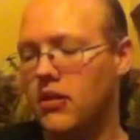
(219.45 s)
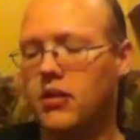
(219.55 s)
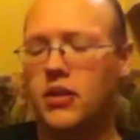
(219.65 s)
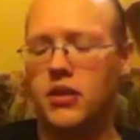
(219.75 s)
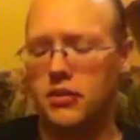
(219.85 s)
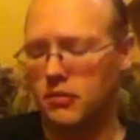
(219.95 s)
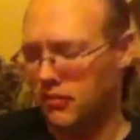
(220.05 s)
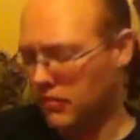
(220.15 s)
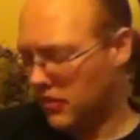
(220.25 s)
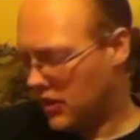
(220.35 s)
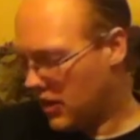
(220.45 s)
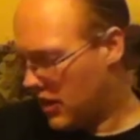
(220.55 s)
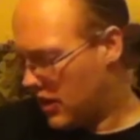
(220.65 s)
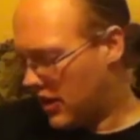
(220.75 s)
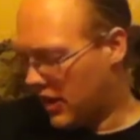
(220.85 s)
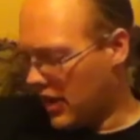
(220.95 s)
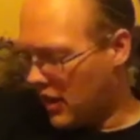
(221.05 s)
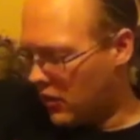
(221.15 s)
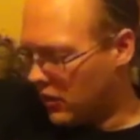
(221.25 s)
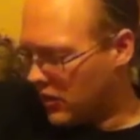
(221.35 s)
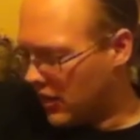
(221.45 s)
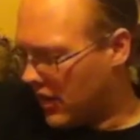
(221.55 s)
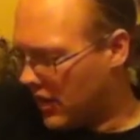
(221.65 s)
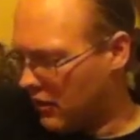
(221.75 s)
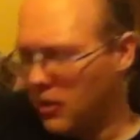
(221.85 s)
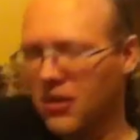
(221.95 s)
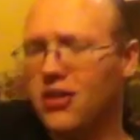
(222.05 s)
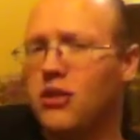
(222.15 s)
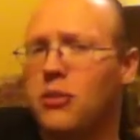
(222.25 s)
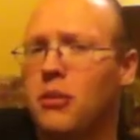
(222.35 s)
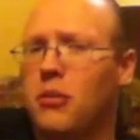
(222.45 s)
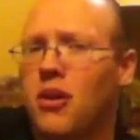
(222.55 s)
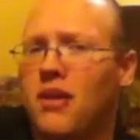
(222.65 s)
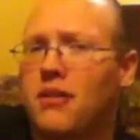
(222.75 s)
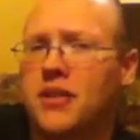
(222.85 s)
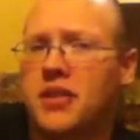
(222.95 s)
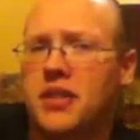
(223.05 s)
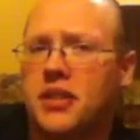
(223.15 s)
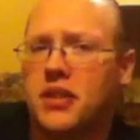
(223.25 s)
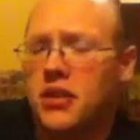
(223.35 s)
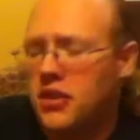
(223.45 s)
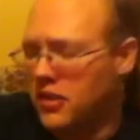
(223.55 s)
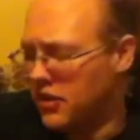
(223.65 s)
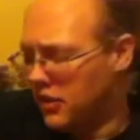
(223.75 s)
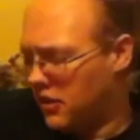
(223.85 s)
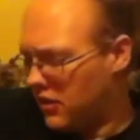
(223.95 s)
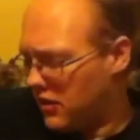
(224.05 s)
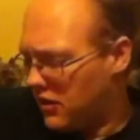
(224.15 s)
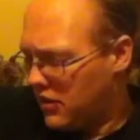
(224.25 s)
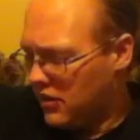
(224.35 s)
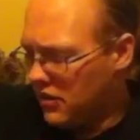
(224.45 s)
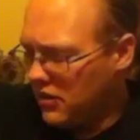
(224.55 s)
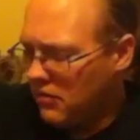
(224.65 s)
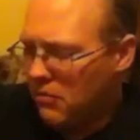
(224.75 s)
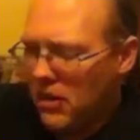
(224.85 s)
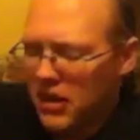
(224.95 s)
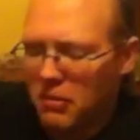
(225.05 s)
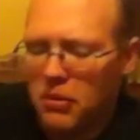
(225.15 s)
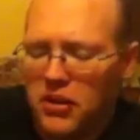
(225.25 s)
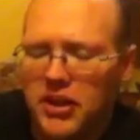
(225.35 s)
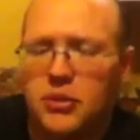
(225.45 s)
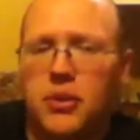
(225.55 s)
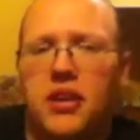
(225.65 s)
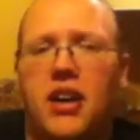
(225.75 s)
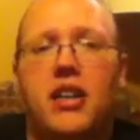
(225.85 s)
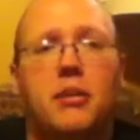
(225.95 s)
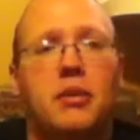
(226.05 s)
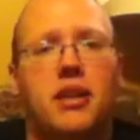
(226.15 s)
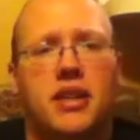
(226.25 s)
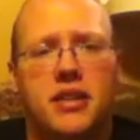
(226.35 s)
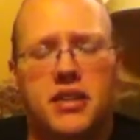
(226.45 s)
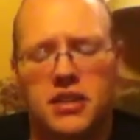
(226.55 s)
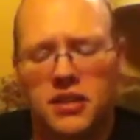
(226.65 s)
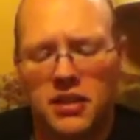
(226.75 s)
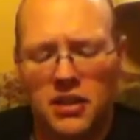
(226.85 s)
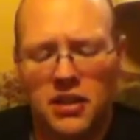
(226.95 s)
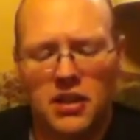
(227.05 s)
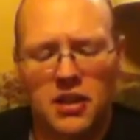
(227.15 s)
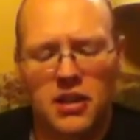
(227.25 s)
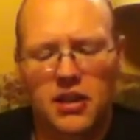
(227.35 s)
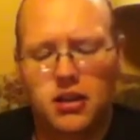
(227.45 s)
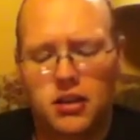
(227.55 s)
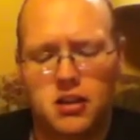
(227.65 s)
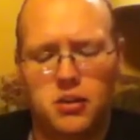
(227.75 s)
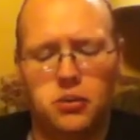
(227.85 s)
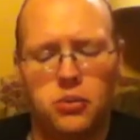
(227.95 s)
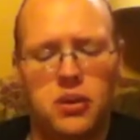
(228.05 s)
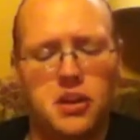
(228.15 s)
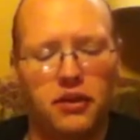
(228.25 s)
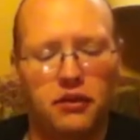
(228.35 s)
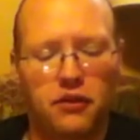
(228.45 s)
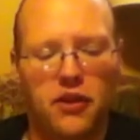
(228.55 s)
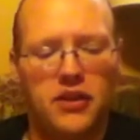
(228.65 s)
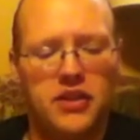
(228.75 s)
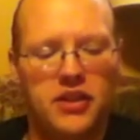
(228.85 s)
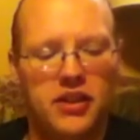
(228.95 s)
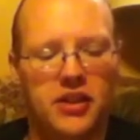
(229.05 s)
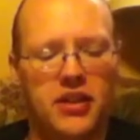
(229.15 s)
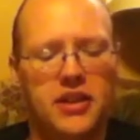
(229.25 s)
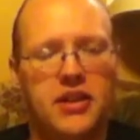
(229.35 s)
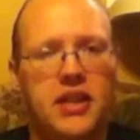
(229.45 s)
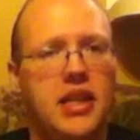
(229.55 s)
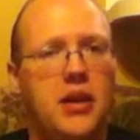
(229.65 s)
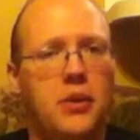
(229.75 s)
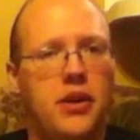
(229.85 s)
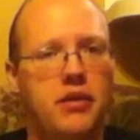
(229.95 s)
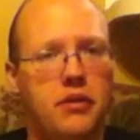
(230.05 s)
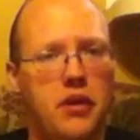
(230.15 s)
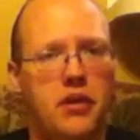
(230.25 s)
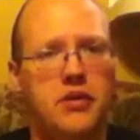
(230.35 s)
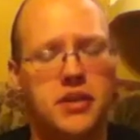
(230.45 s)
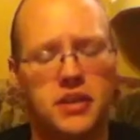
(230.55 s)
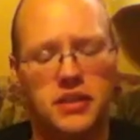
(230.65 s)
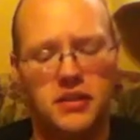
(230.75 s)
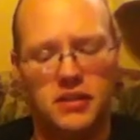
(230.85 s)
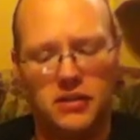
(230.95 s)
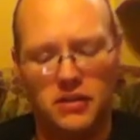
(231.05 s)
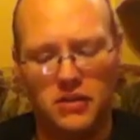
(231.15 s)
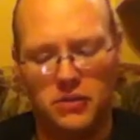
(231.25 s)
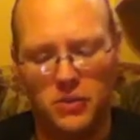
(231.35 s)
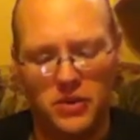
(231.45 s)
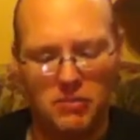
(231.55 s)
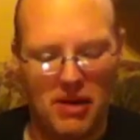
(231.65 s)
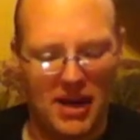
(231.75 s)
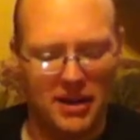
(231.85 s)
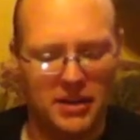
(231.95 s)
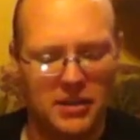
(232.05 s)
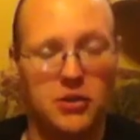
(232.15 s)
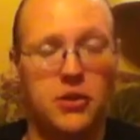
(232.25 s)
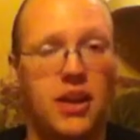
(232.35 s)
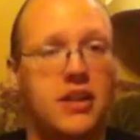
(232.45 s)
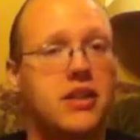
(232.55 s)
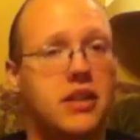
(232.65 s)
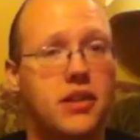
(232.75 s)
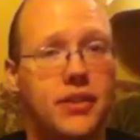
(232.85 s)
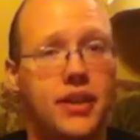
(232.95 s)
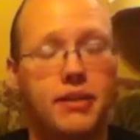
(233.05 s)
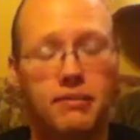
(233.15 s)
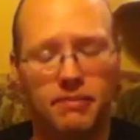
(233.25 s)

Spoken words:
And now to kind of put a little bit more emphasis on my complaint with Aniplex. One of the first series that they were involved in was back in 2003.